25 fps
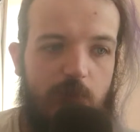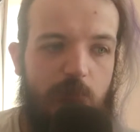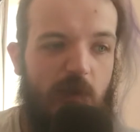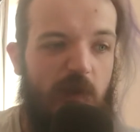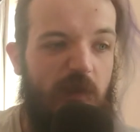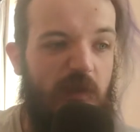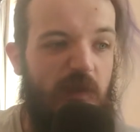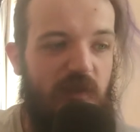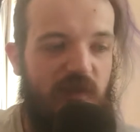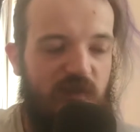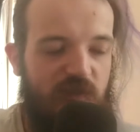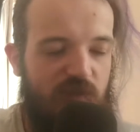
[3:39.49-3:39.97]
but I
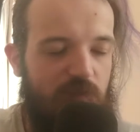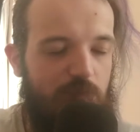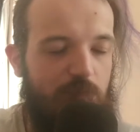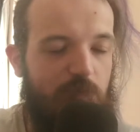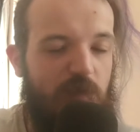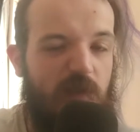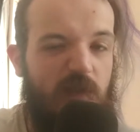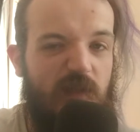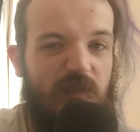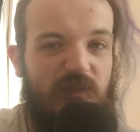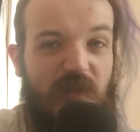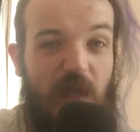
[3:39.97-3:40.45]
think that's just
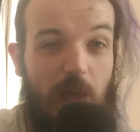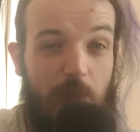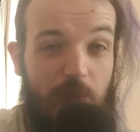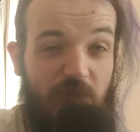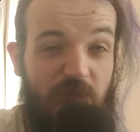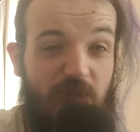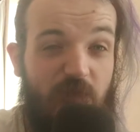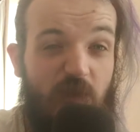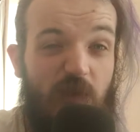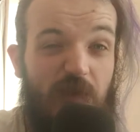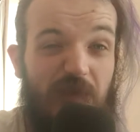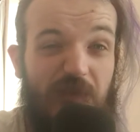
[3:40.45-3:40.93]
because I
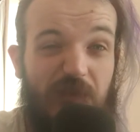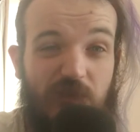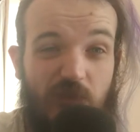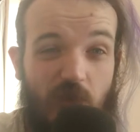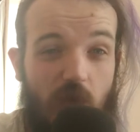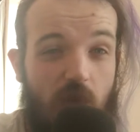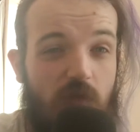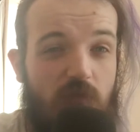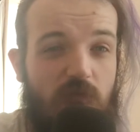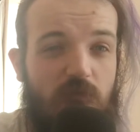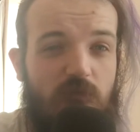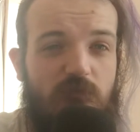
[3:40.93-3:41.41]
prefer the
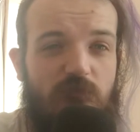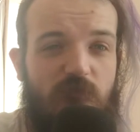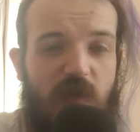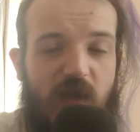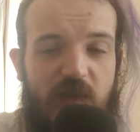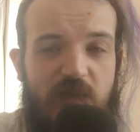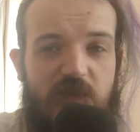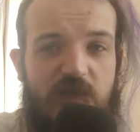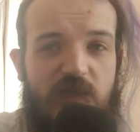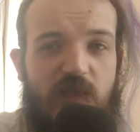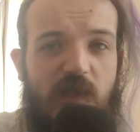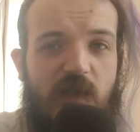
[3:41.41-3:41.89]
song
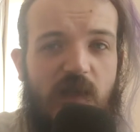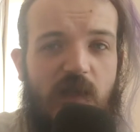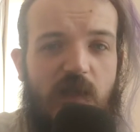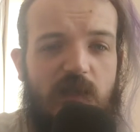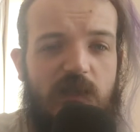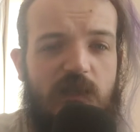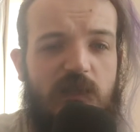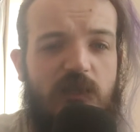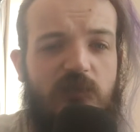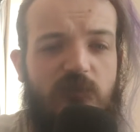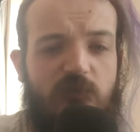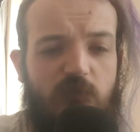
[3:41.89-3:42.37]
Wrathchild
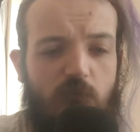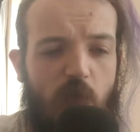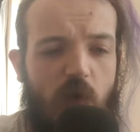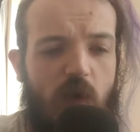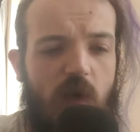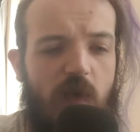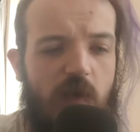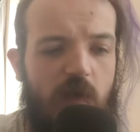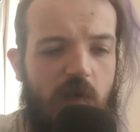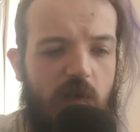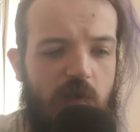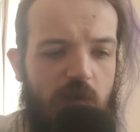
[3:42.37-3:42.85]
from what I
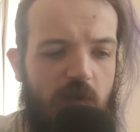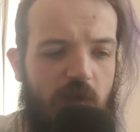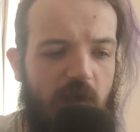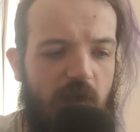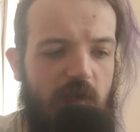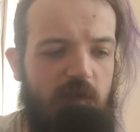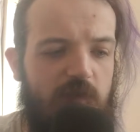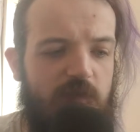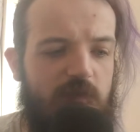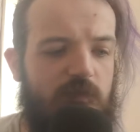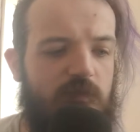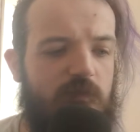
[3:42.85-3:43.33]
heard
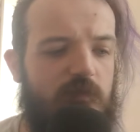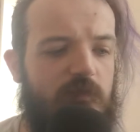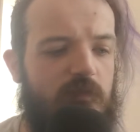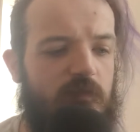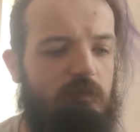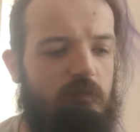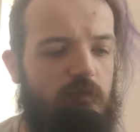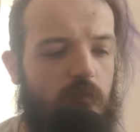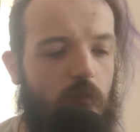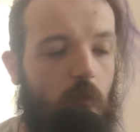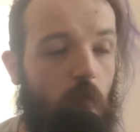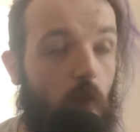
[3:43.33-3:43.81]

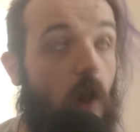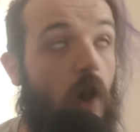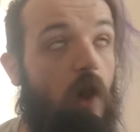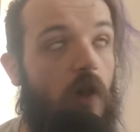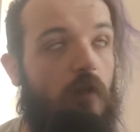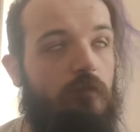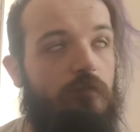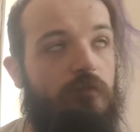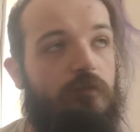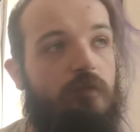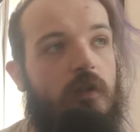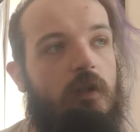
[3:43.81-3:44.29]

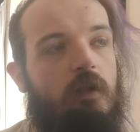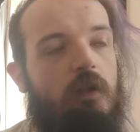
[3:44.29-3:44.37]
of